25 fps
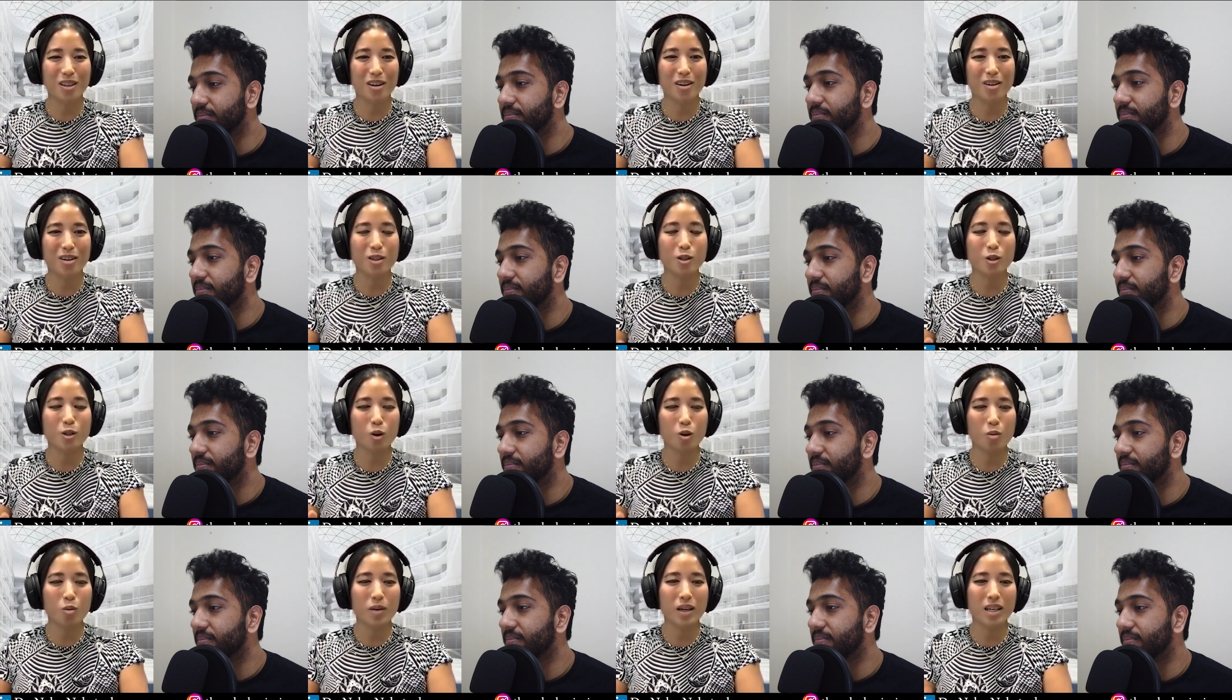Speaker 1: there are
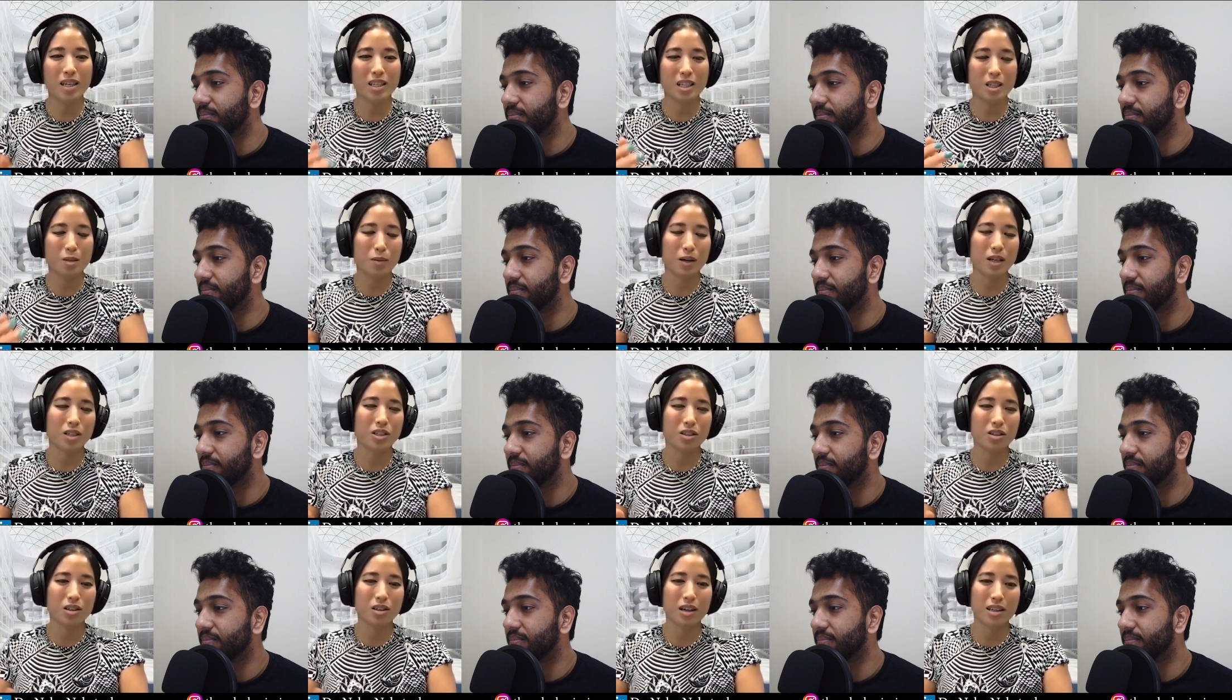so many
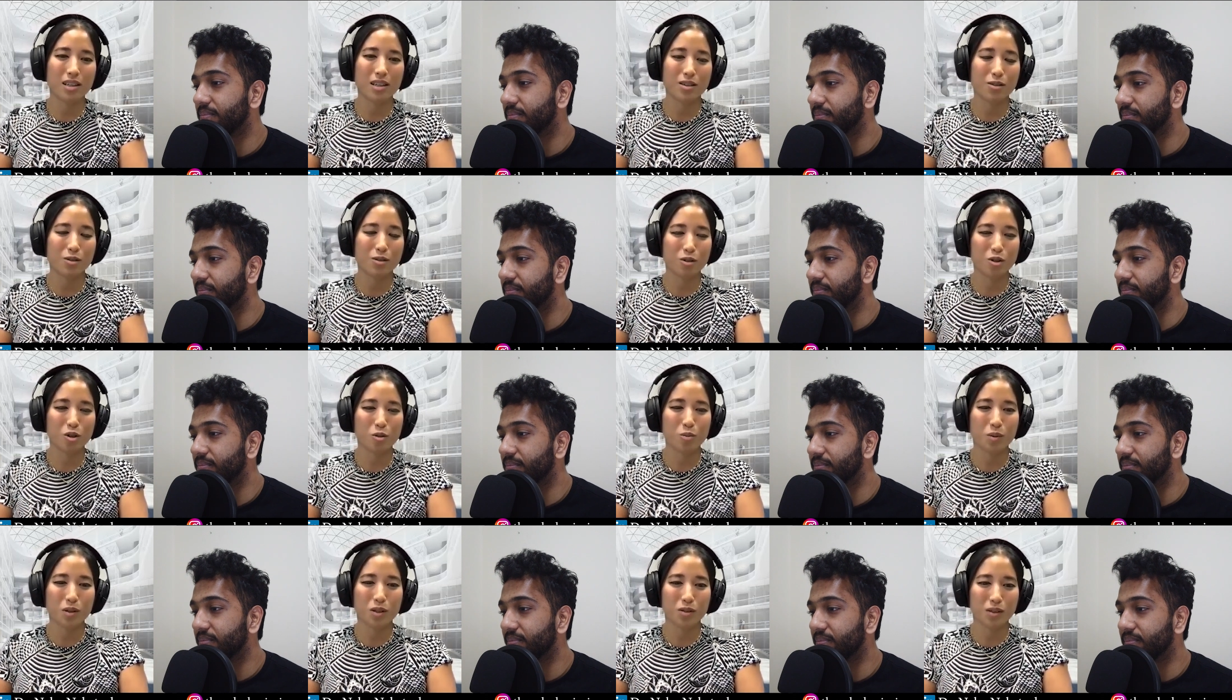specialized
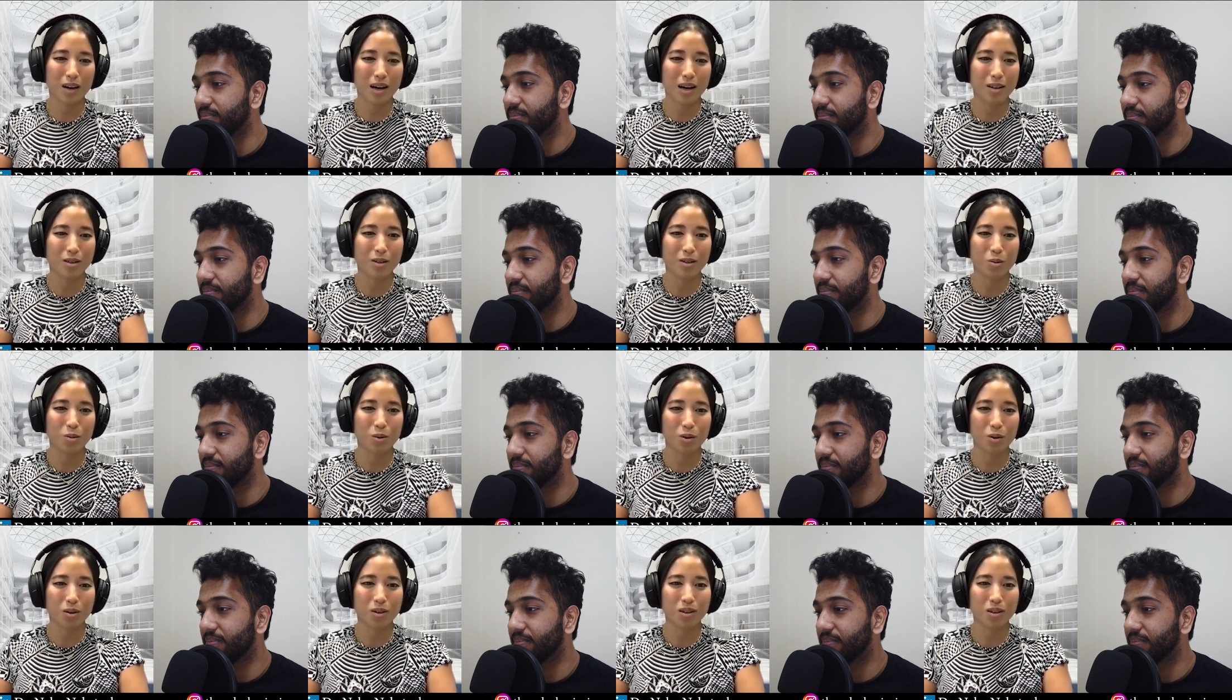groups around the
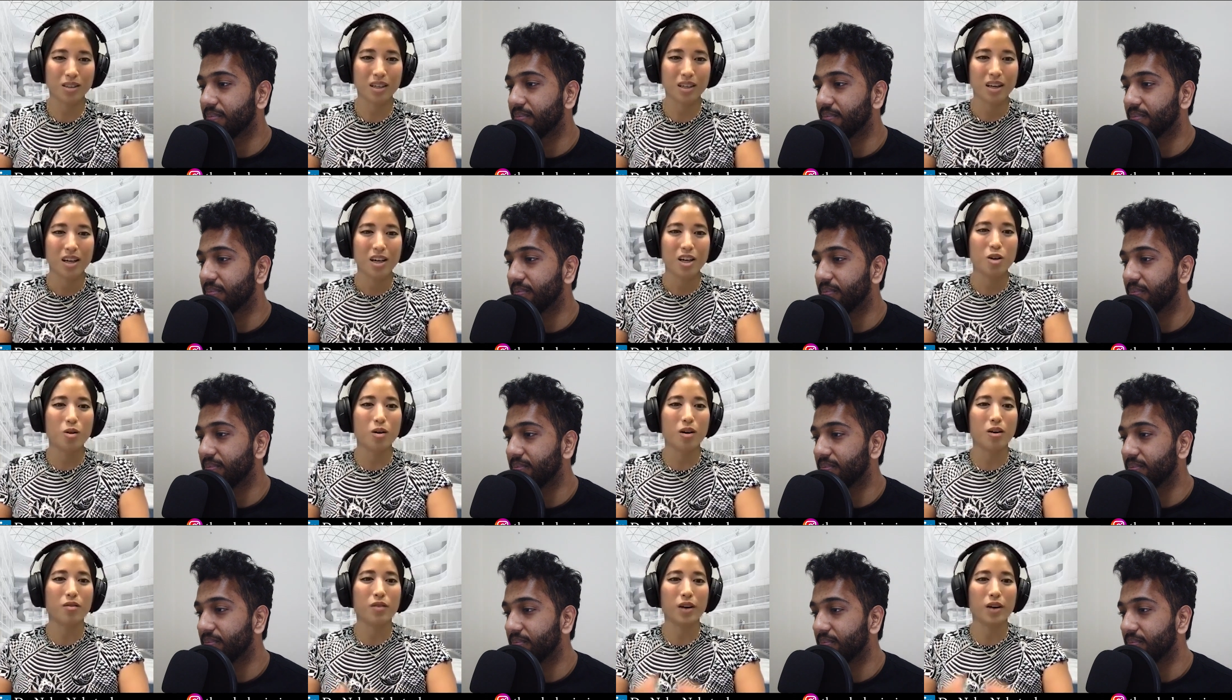world who
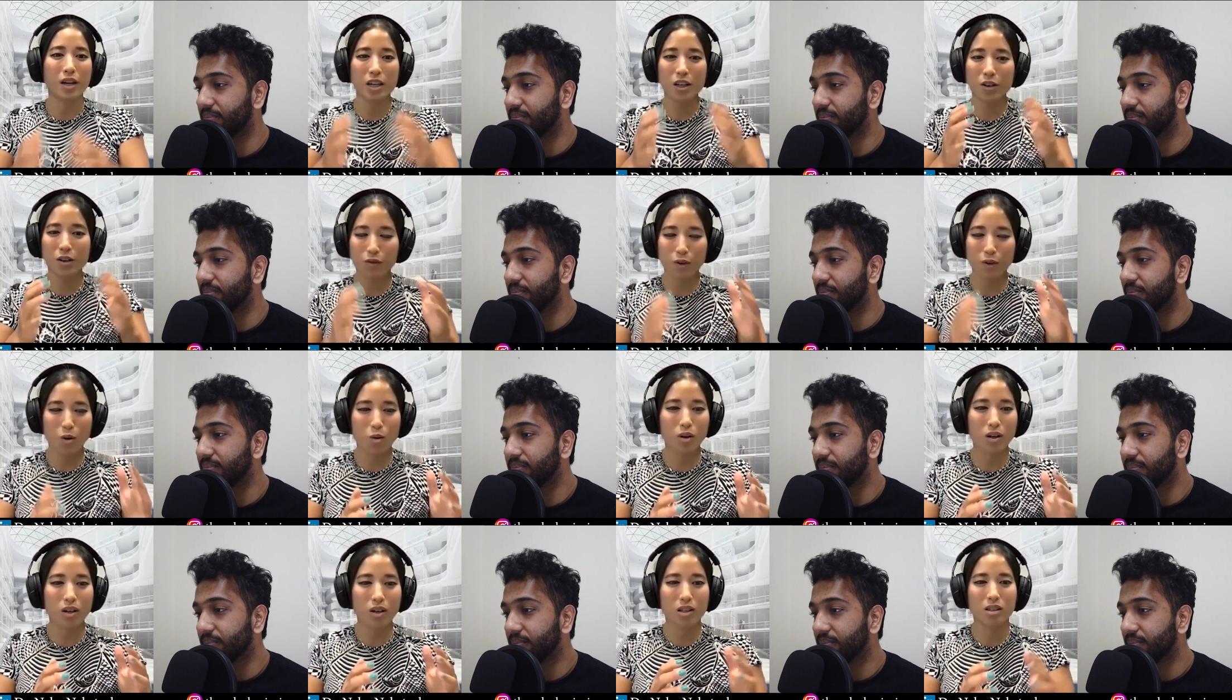are very
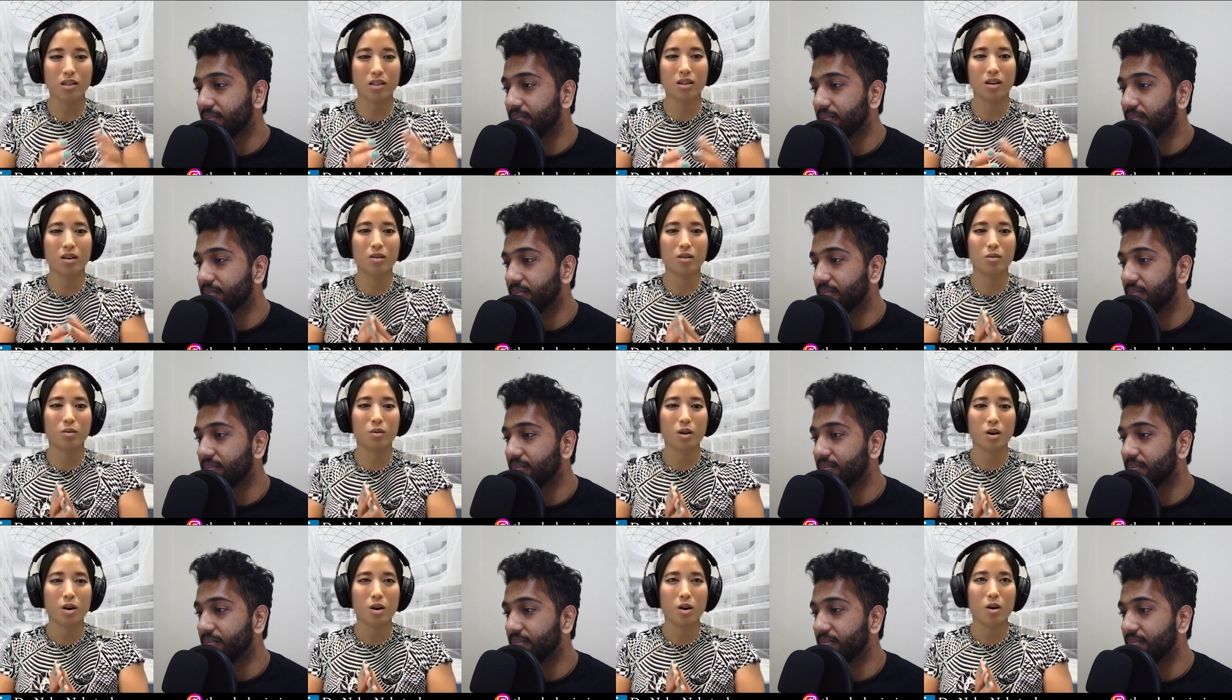focused
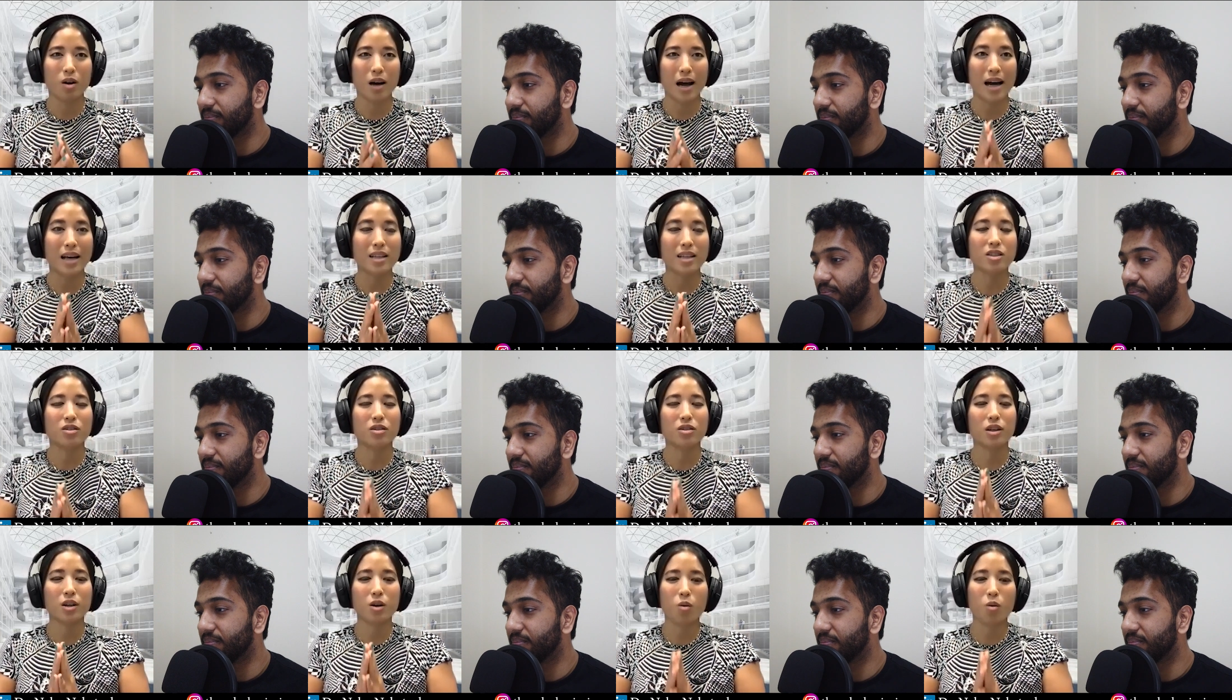on
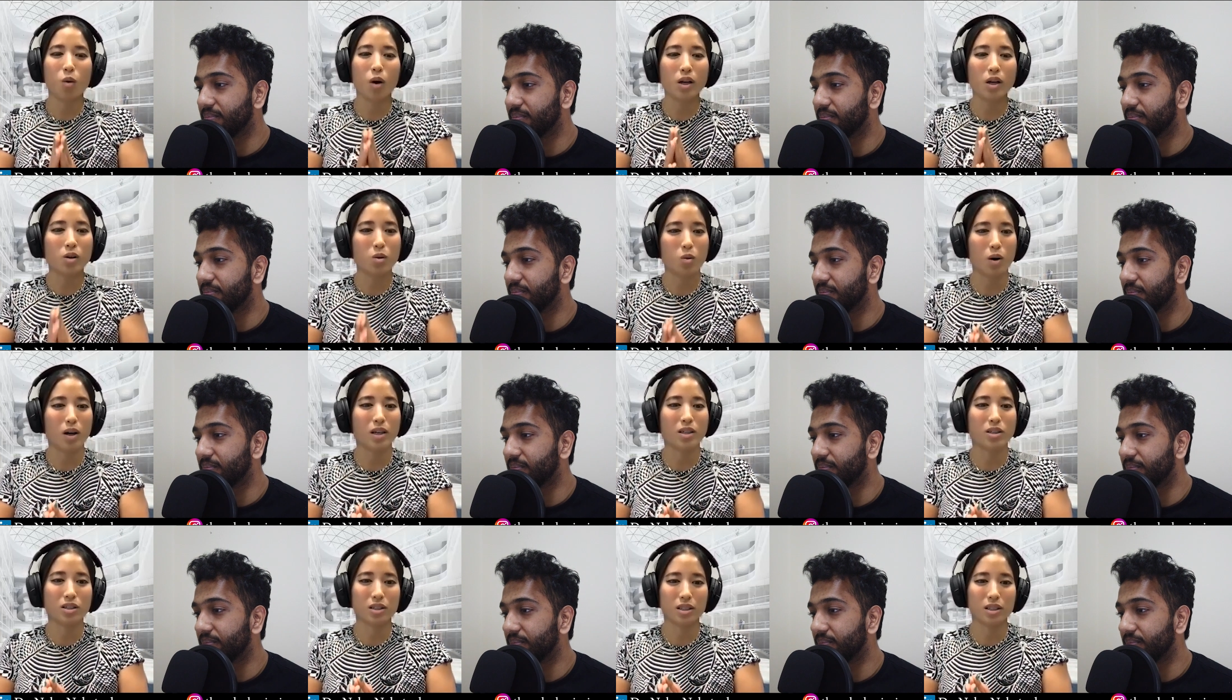answering one
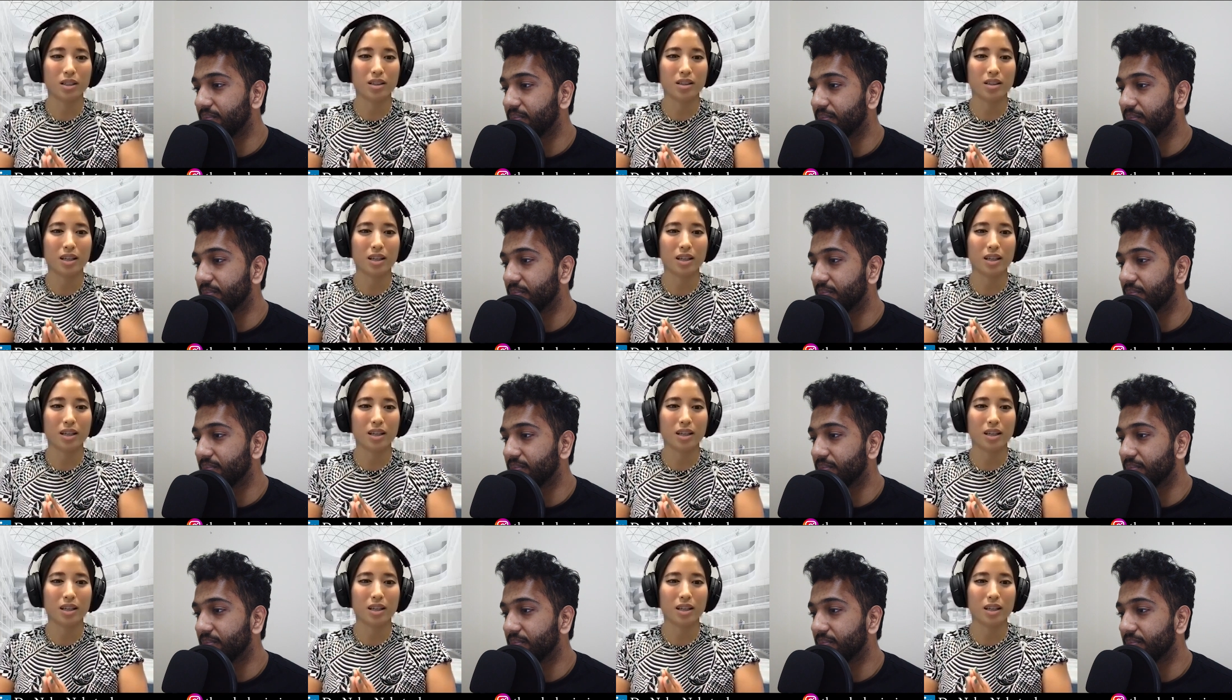question.